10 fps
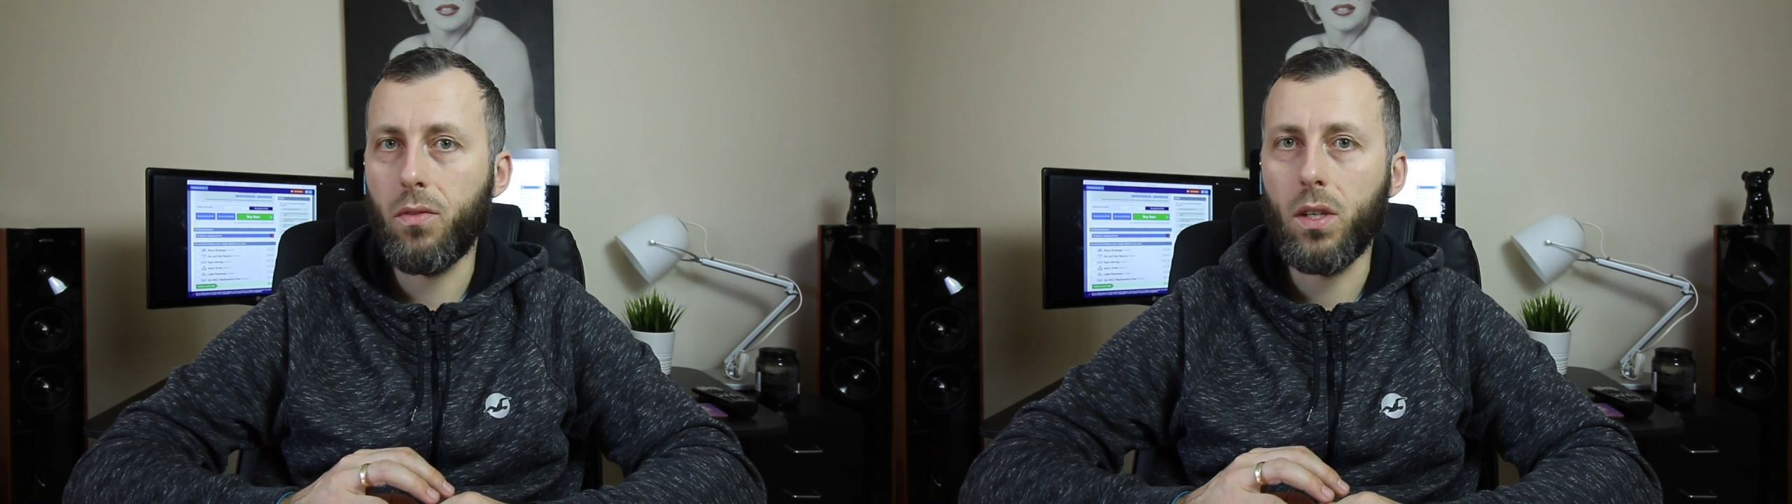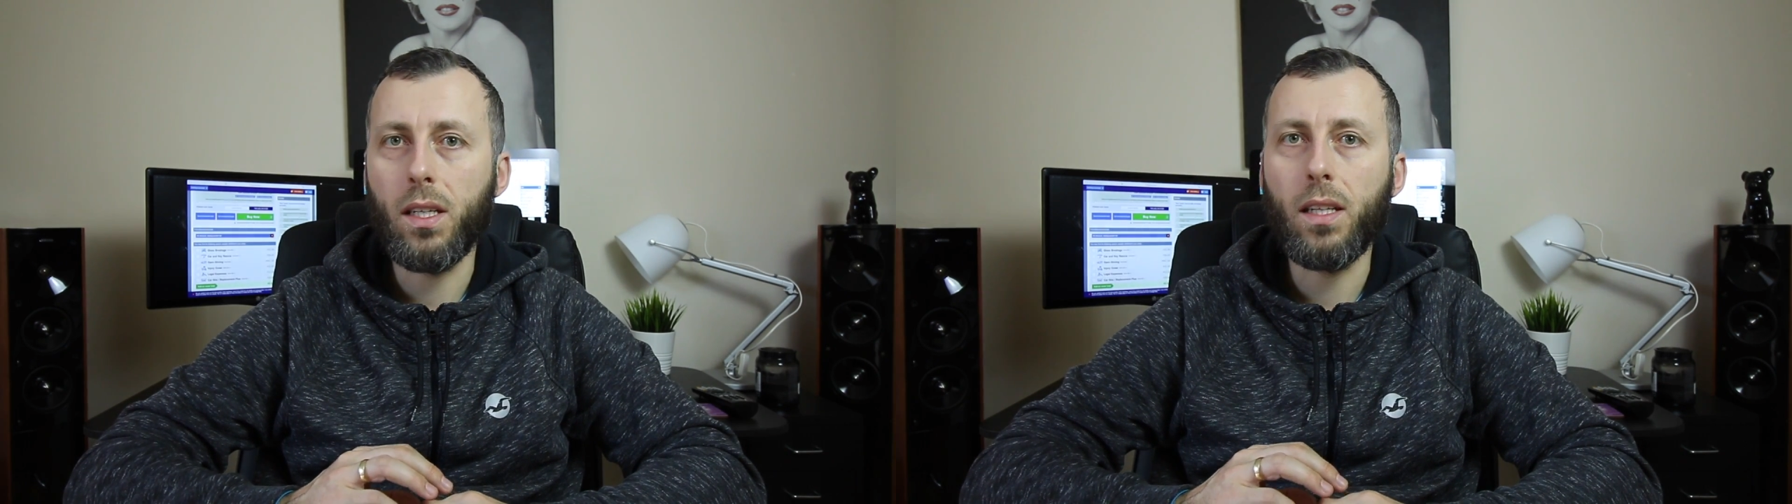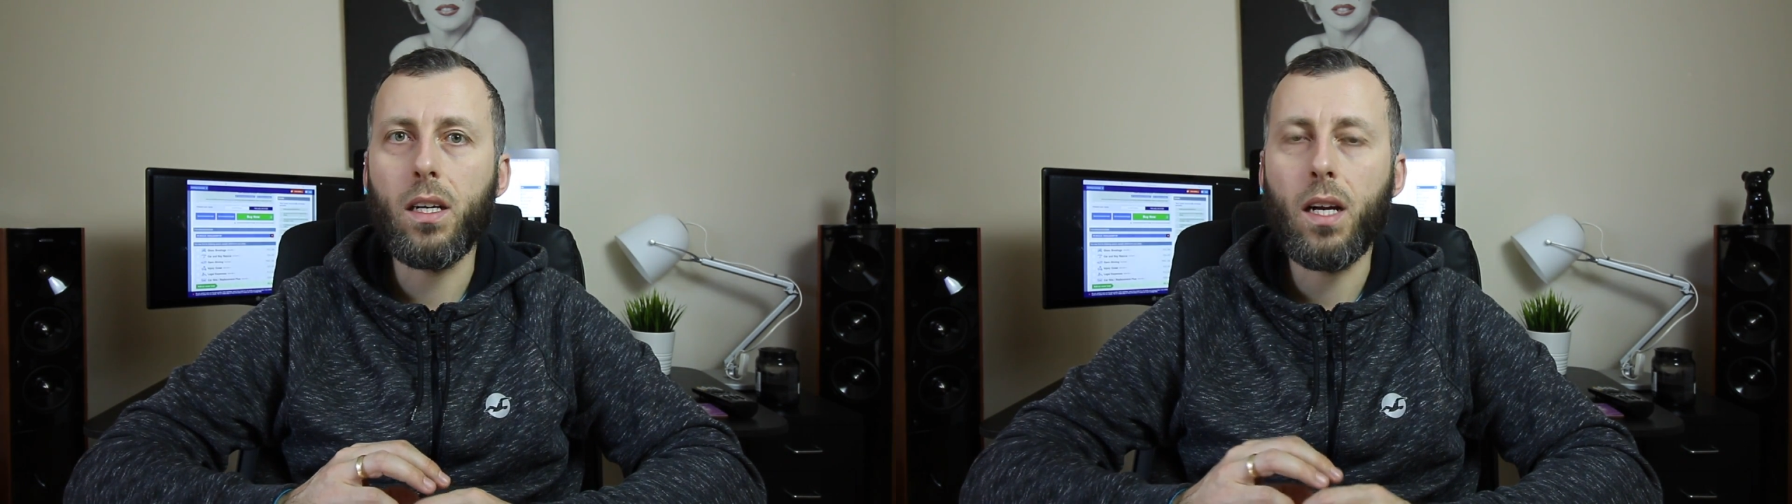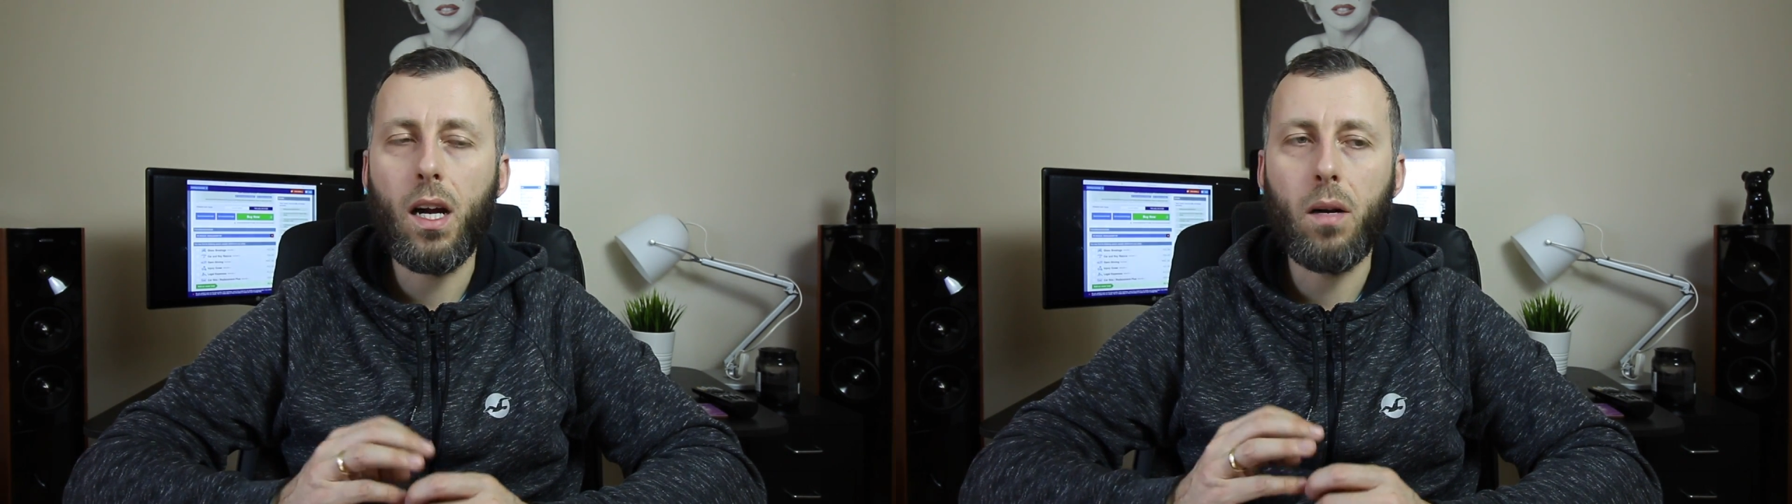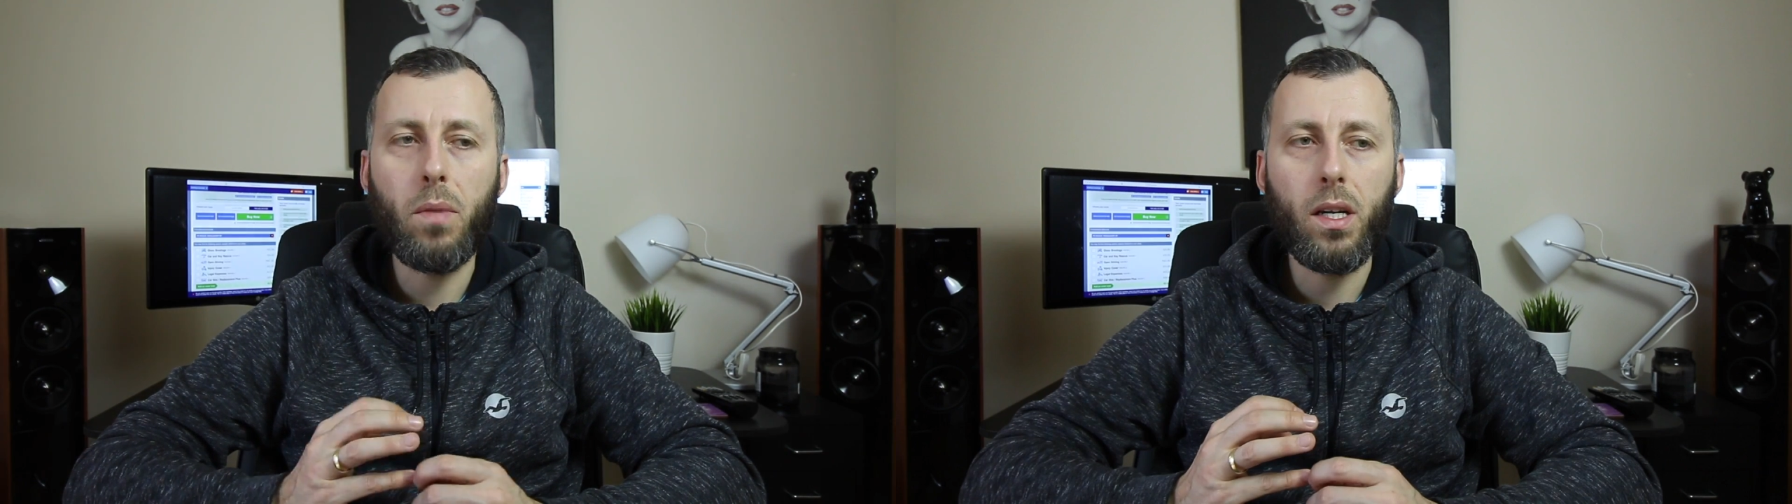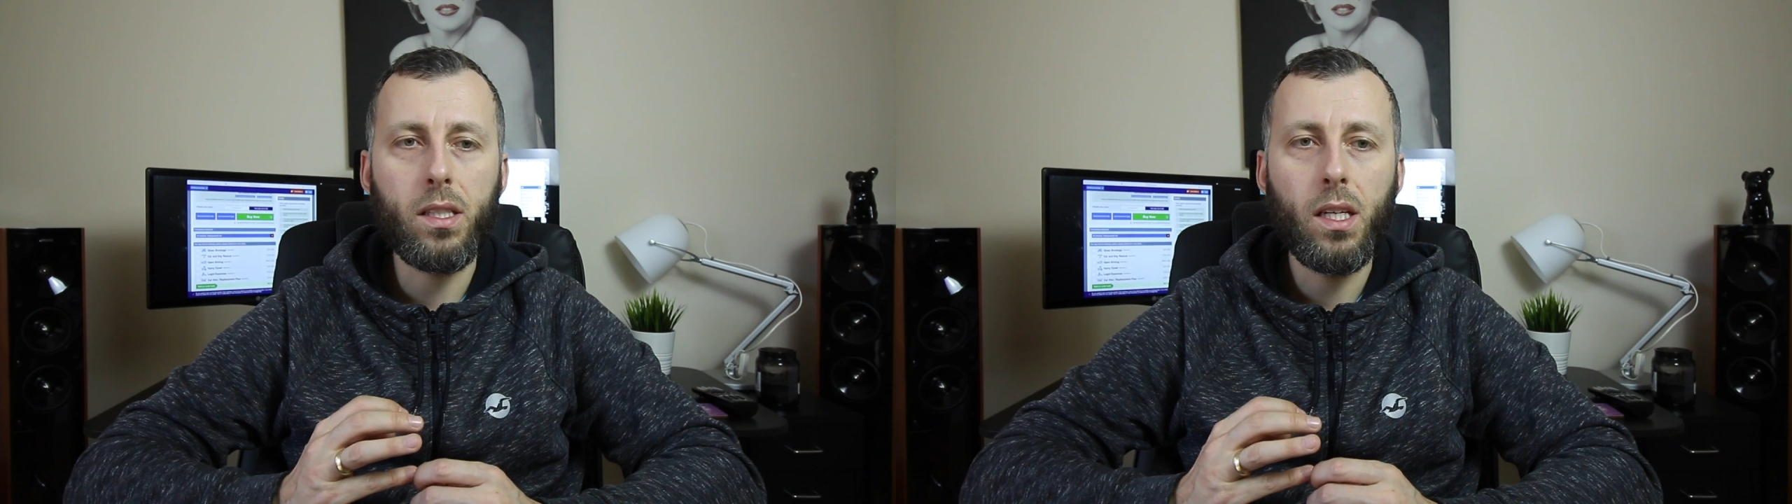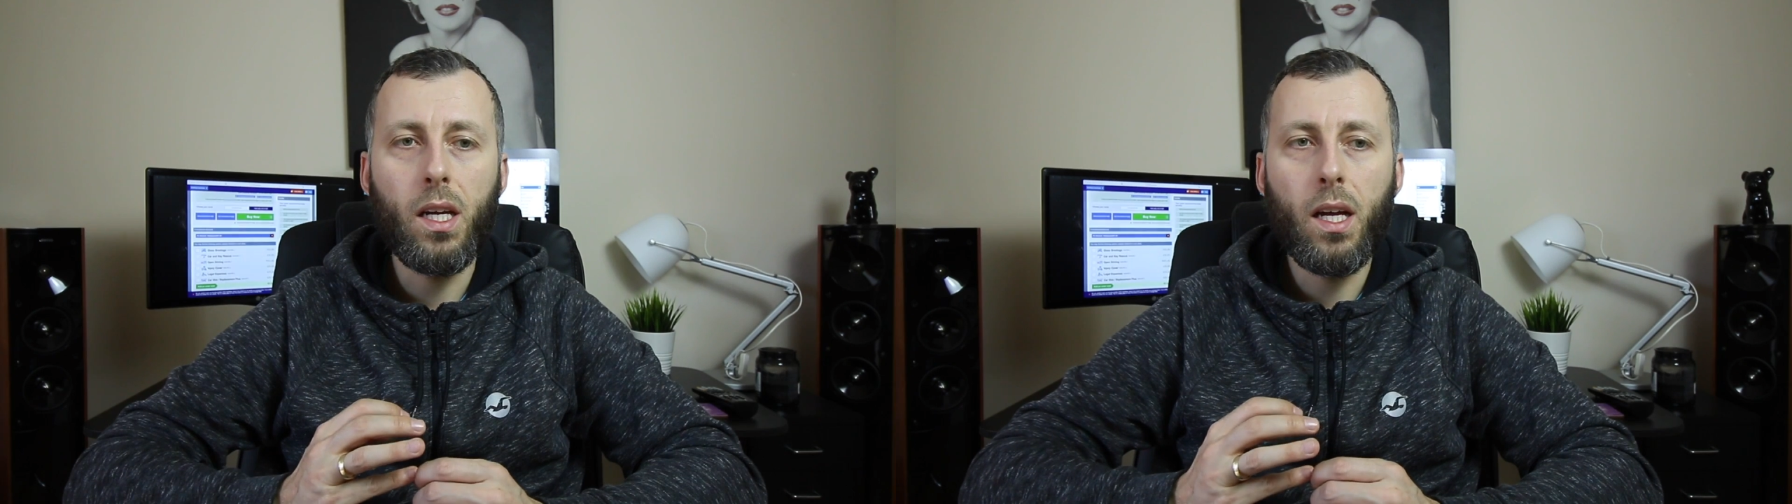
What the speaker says: for another car, but